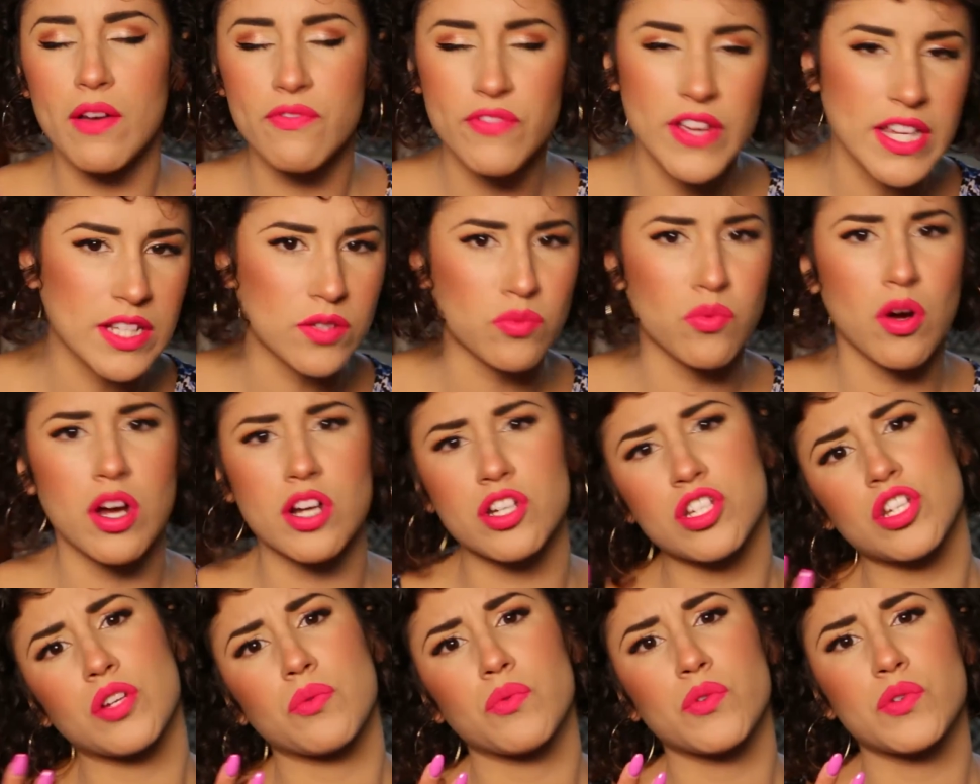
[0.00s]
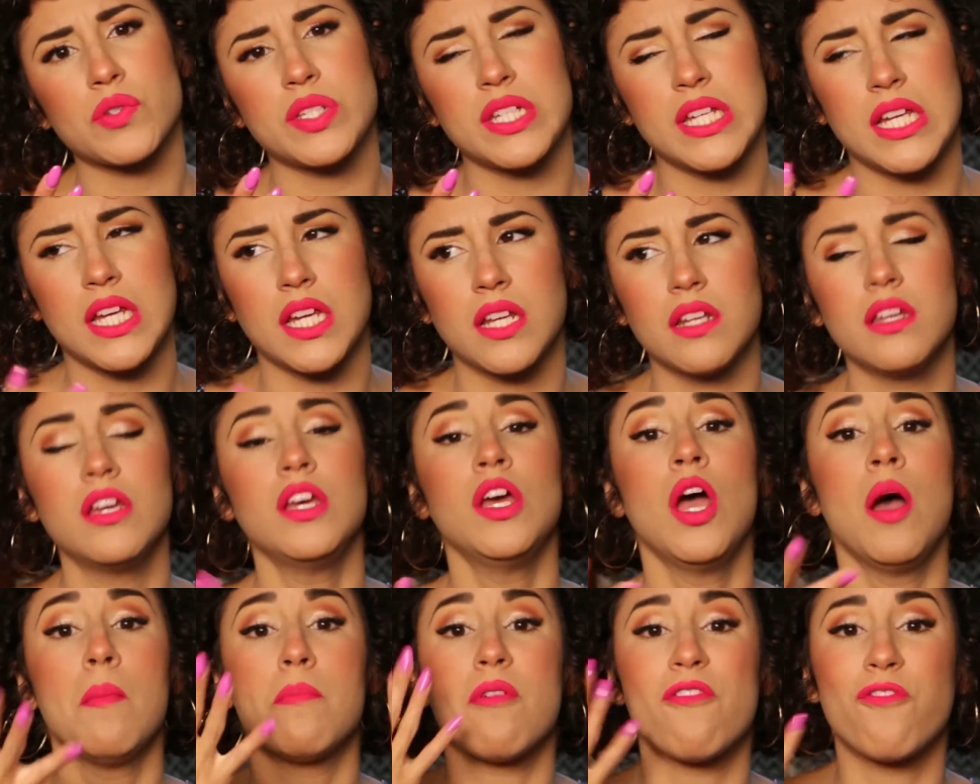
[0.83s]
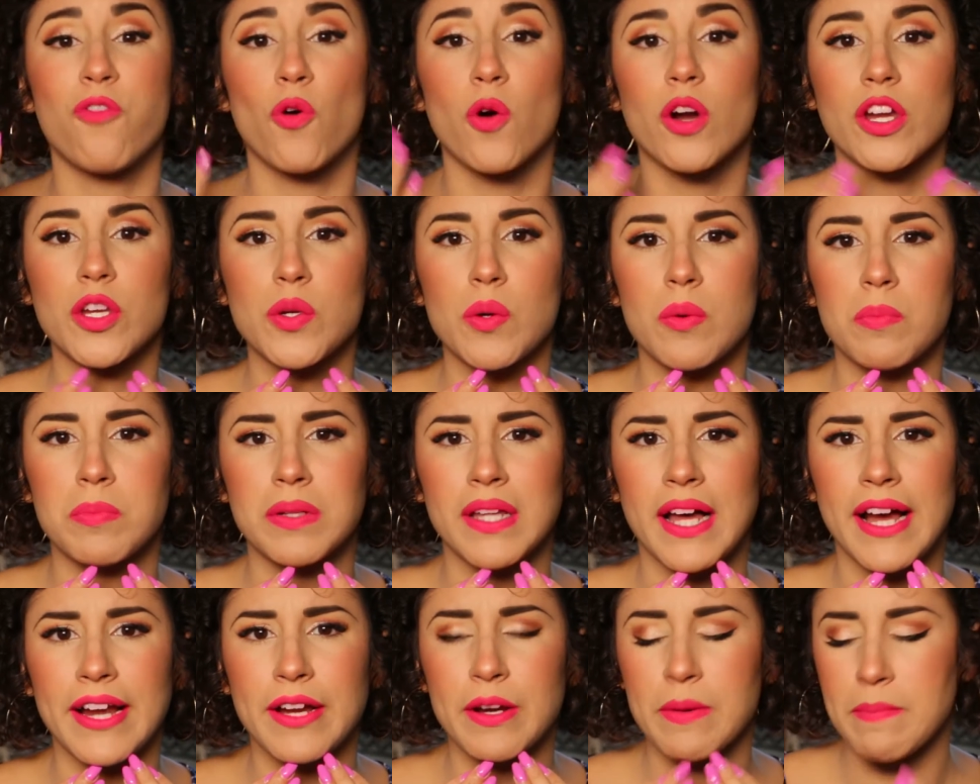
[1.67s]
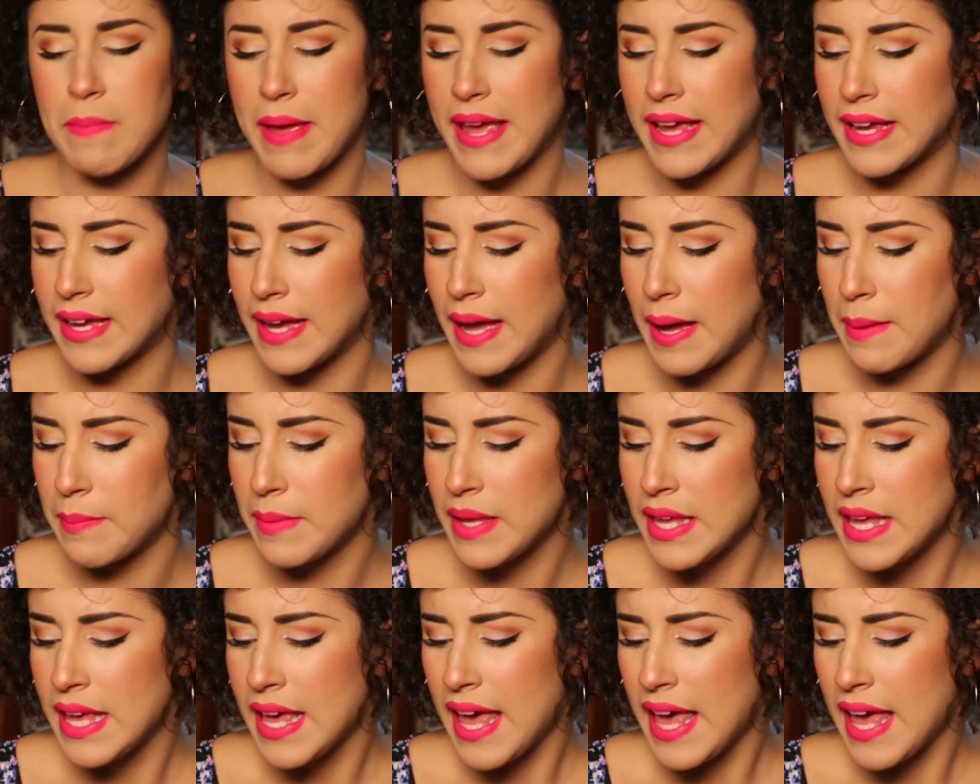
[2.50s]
face washing routine, before you apply your makeup.